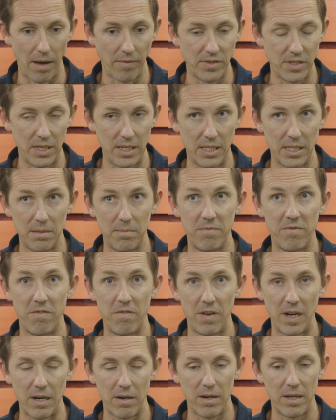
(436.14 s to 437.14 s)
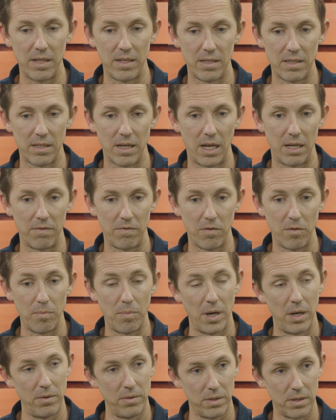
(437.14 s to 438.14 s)
I've seen some very
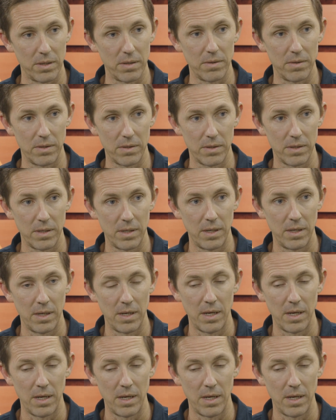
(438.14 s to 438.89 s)
insightful posters